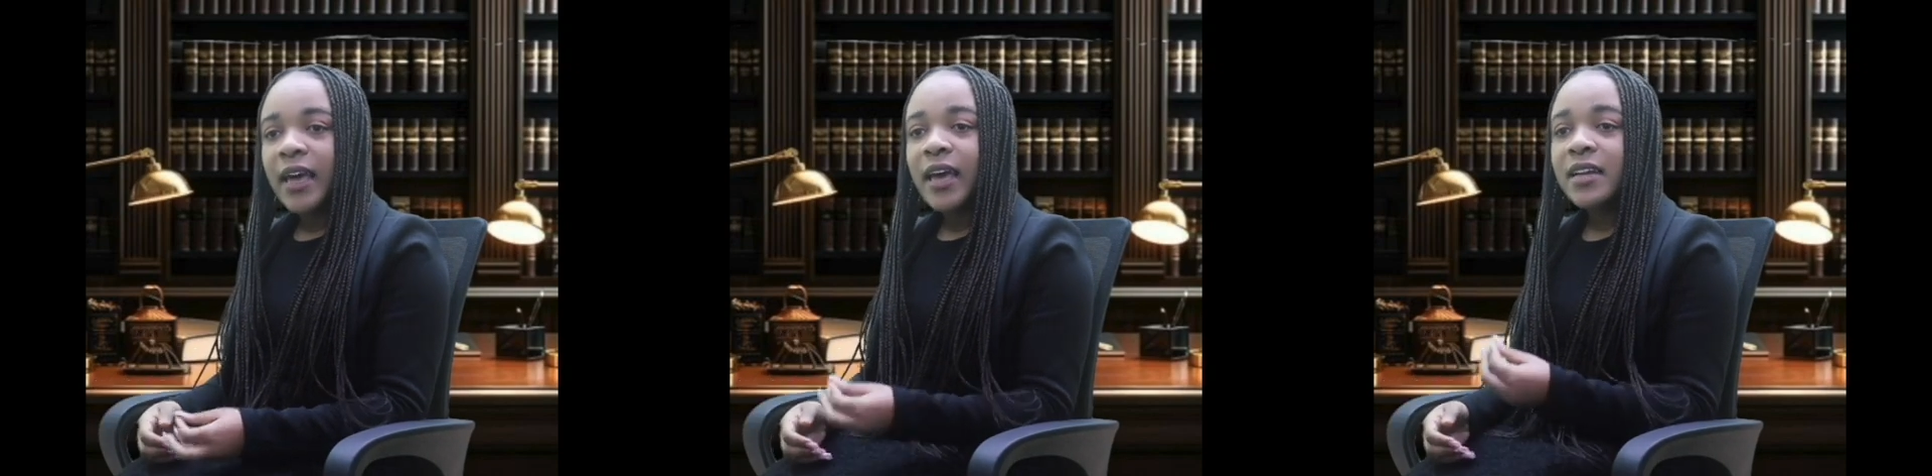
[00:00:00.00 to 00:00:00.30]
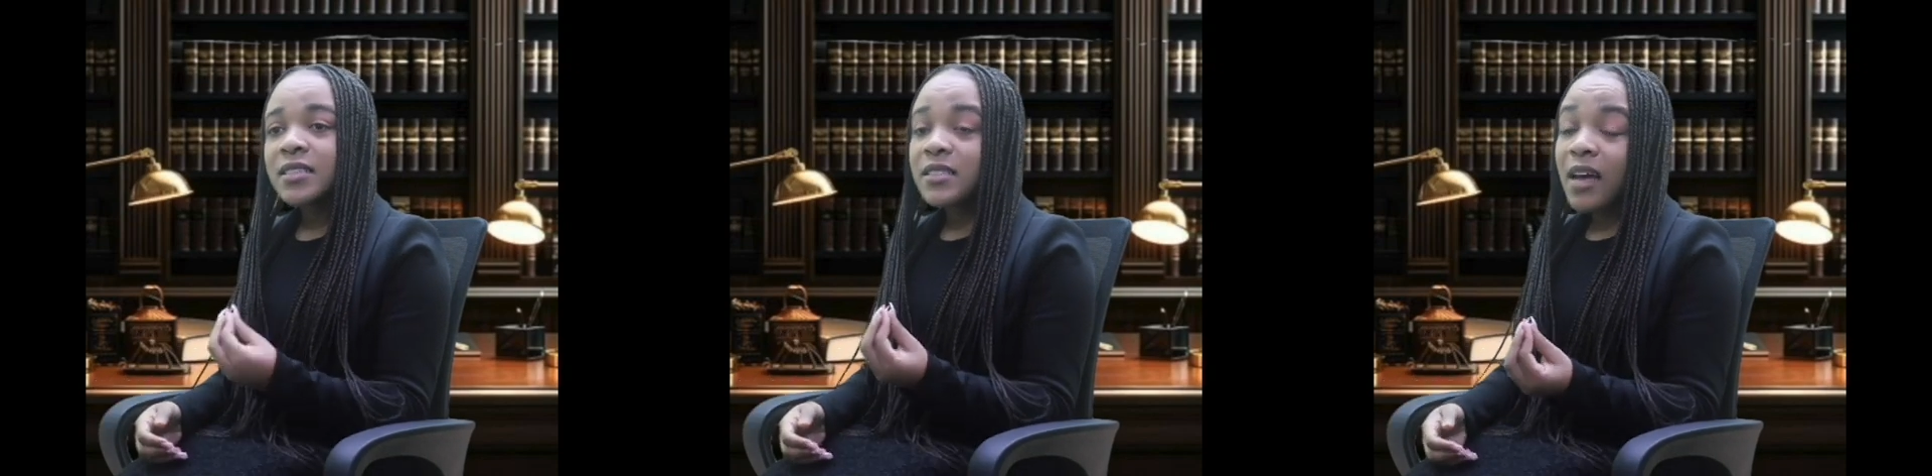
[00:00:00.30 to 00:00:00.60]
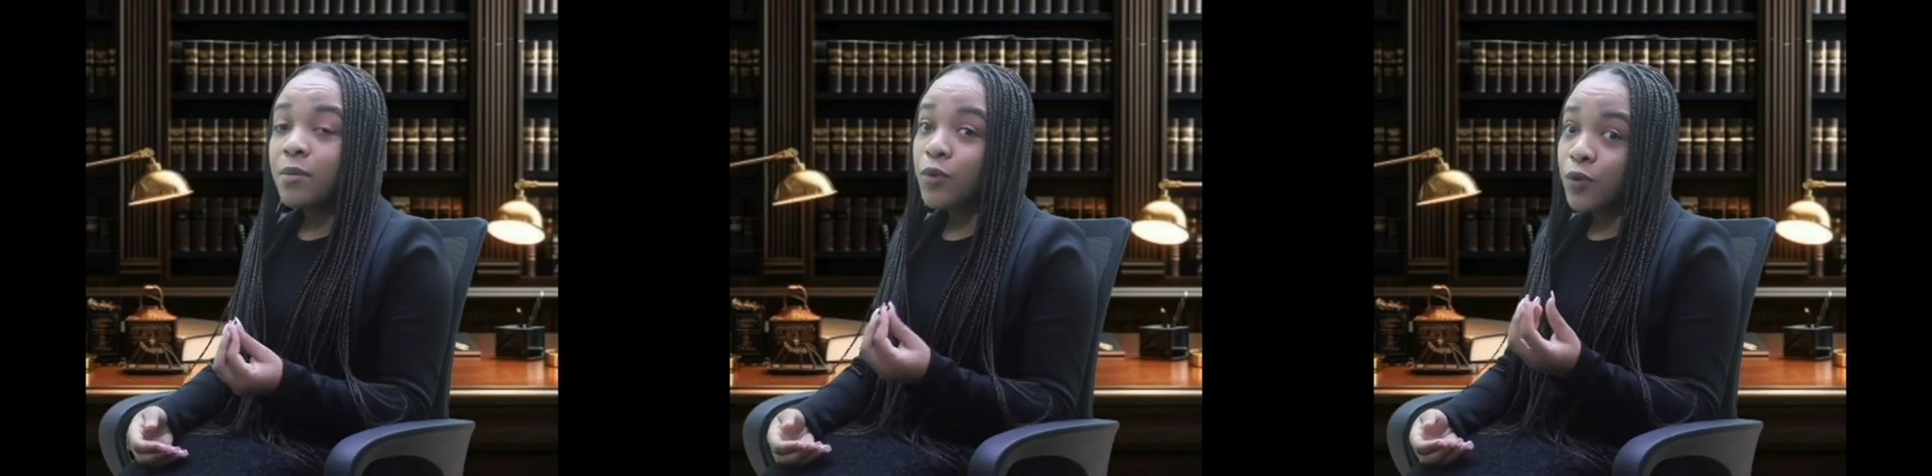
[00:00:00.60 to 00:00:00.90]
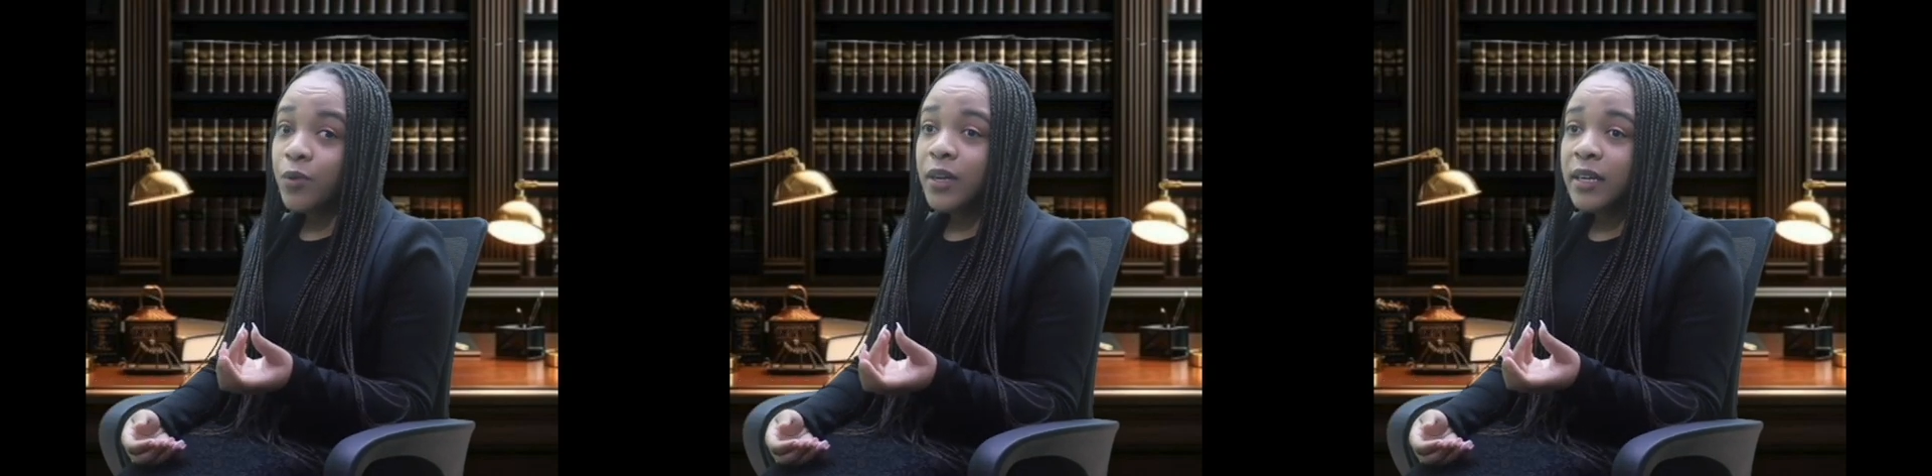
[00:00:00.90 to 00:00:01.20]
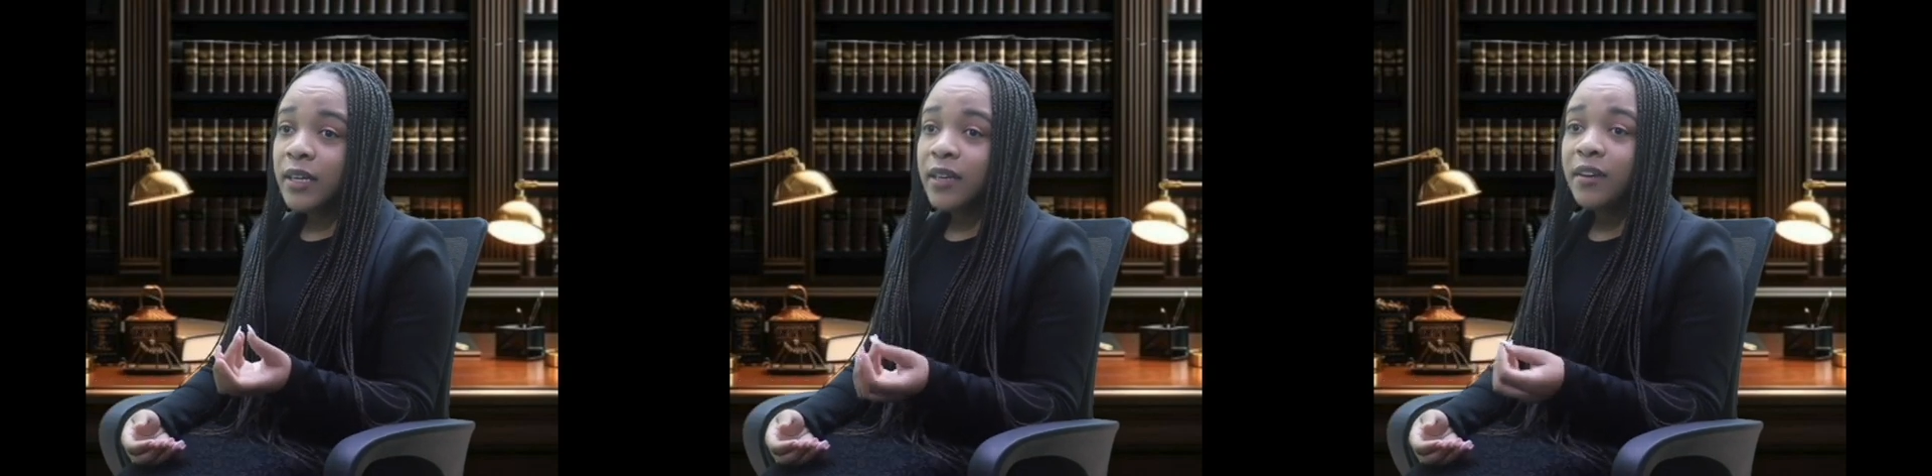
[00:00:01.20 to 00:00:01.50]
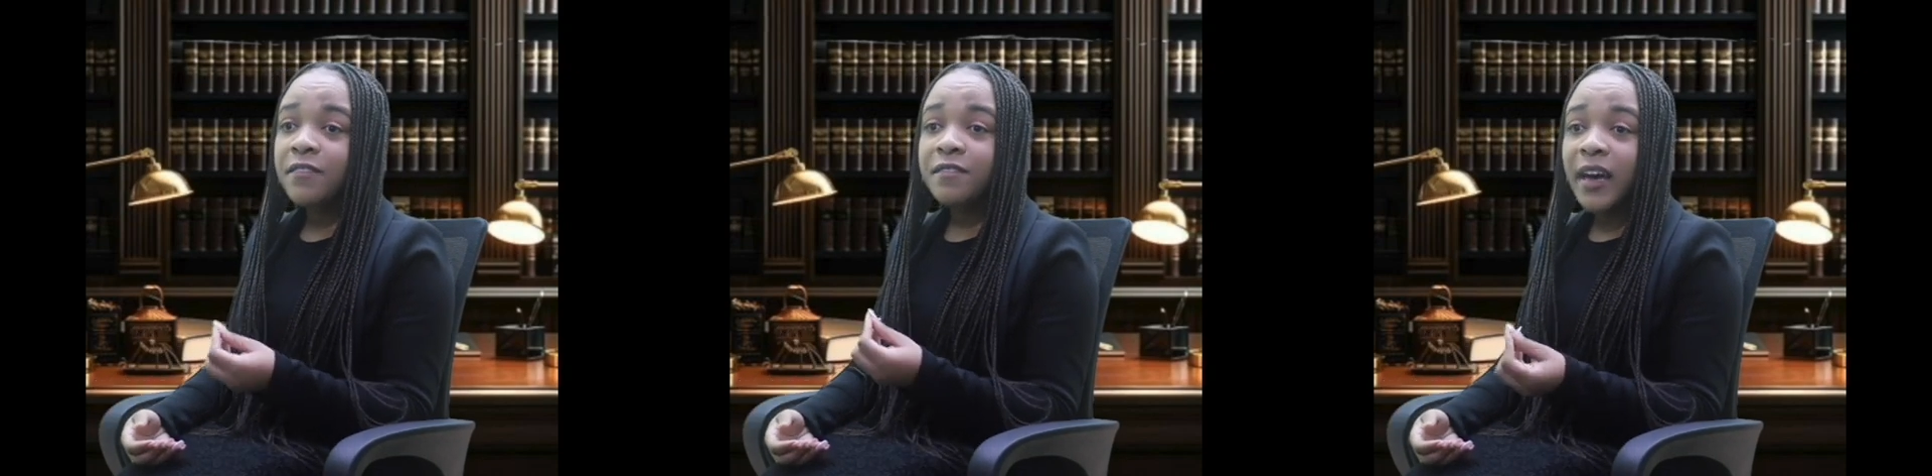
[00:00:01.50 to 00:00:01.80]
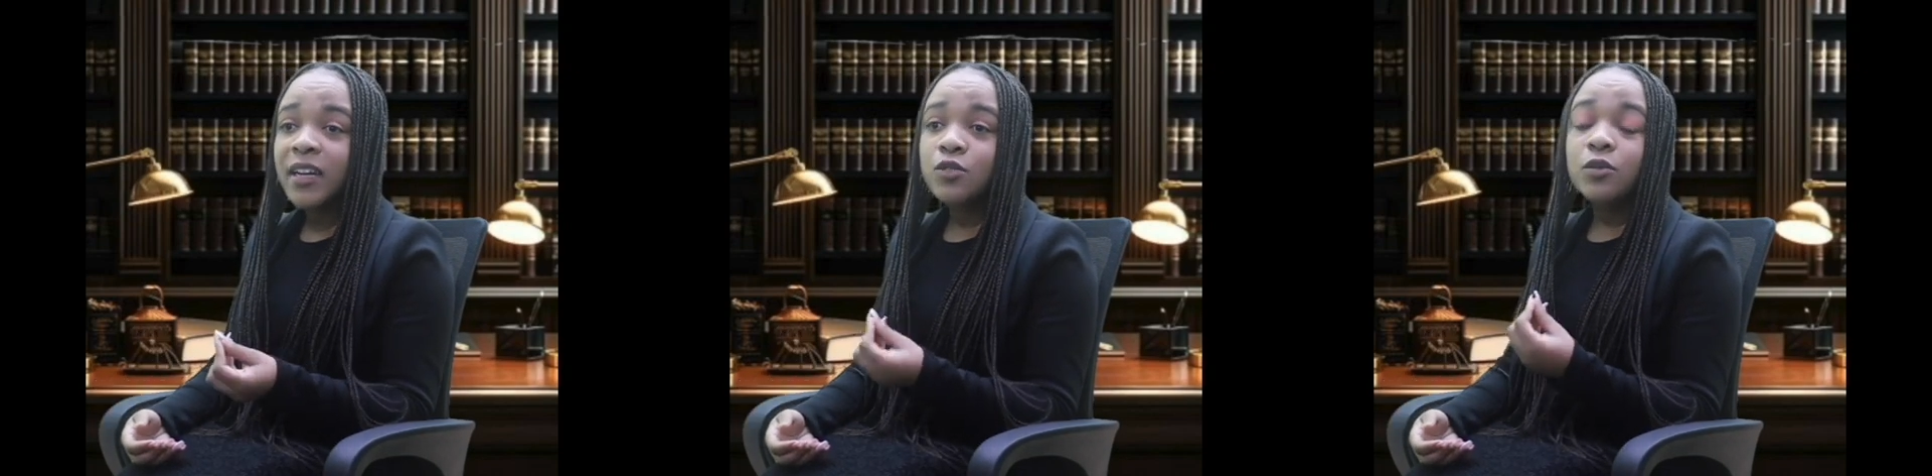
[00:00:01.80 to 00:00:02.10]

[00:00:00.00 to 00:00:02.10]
and some cruelly fight